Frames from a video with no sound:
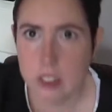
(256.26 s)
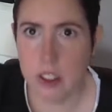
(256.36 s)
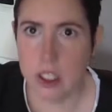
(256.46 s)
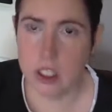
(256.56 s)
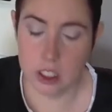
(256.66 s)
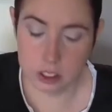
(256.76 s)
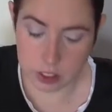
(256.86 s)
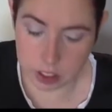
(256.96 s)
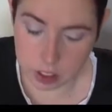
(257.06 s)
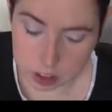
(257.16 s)
but I think that's
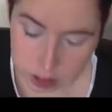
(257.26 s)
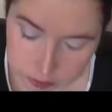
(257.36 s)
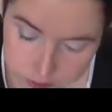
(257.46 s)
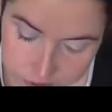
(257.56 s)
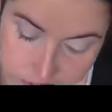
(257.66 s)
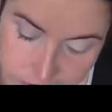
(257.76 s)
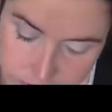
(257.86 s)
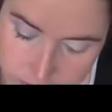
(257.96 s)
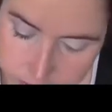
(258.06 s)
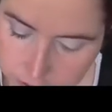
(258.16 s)
my age.
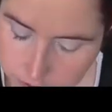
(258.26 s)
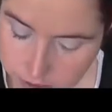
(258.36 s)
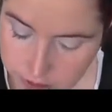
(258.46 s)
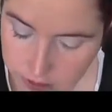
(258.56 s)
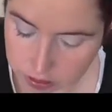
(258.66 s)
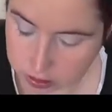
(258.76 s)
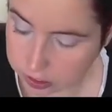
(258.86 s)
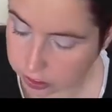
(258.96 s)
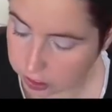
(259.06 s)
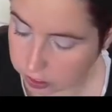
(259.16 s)
I'm getting old and
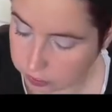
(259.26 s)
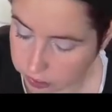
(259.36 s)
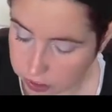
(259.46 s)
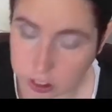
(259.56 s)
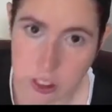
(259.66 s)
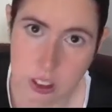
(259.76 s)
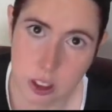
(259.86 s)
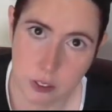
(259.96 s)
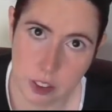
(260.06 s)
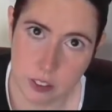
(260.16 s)
sensible. Excuse
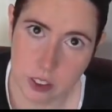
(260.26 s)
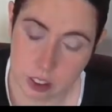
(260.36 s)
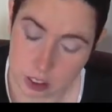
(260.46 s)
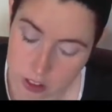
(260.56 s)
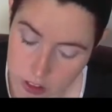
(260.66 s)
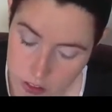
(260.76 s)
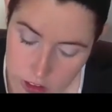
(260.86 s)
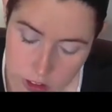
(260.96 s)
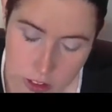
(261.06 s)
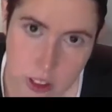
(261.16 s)
the beeping, it's the
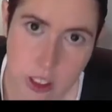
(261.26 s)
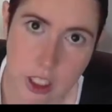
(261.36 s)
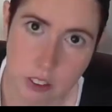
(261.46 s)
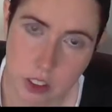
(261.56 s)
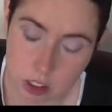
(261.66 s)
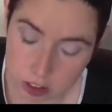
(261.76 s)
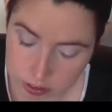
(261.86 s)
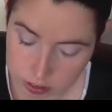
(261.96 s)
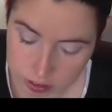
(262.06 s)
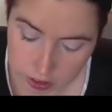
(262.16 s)
dishwasher, it's telling me
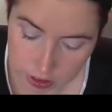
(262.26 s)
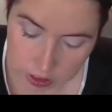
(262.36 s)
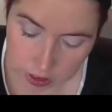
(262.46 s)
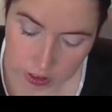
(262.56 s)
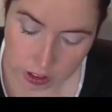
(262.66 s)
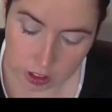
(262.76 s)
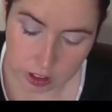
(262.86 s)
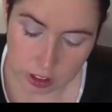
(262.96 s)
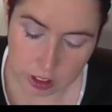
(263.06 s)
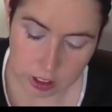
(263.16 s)
off
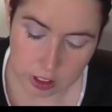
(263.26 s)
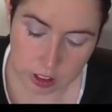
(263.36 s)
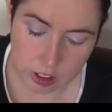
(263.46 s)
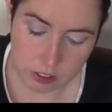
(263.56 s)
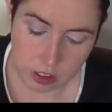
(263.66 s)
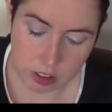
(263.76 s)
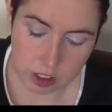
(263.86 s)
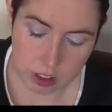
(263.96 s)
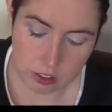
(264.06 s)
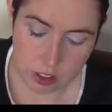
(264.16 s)
that I'm doing
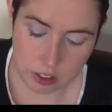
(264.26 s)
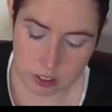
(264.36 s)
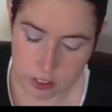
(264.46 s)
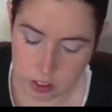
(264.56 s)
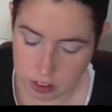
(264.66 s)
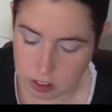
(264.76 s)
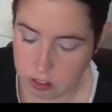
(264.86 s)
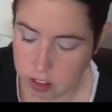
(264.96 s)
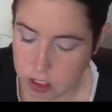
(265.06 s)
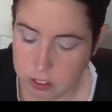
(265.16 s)
something fun
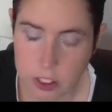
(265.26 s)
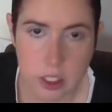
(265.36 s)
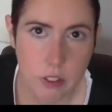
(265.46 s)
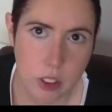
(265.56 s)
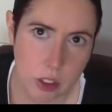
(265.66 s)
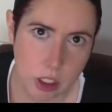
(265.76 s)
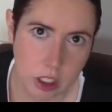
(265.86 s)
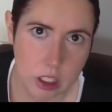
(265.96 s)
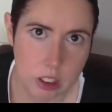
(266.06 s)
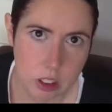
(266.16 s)
rather than boring
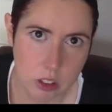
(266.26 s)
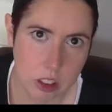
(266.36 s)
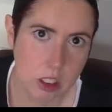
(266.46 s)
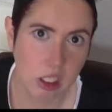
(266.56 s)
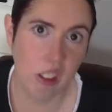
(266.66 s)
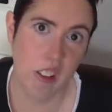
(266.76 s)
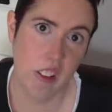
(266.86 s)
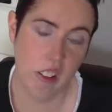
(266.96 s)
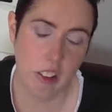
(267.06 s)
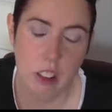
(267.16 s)
housework.
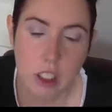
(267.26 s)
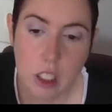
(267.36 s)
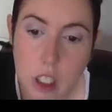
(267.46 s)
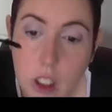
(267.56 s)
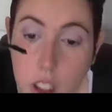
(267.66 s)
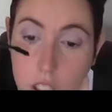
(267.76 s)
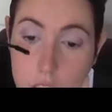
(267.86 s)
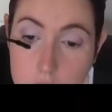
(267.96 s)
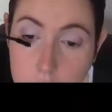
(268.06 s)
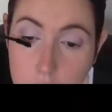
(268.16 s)
Okay,
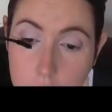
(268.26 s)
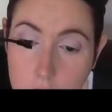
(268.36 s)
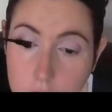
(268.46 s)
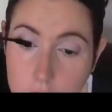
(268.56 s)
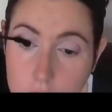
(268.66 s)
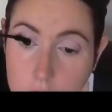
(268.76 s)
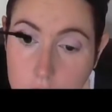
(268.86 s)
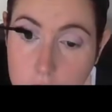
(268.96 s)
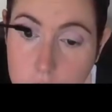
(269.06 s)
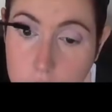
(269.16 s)
so immediately
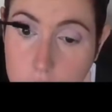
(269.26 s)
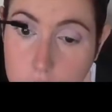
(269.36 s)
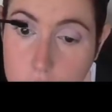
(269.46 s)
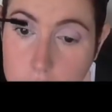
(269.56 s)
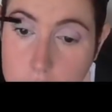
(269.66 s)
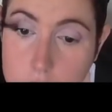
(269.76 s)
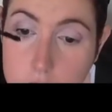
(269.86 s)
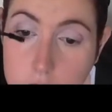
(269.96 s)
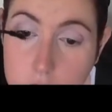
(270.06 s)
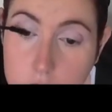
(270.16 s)
after you put them on,
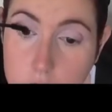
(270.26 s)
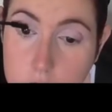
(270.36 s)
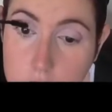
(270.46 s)
seal them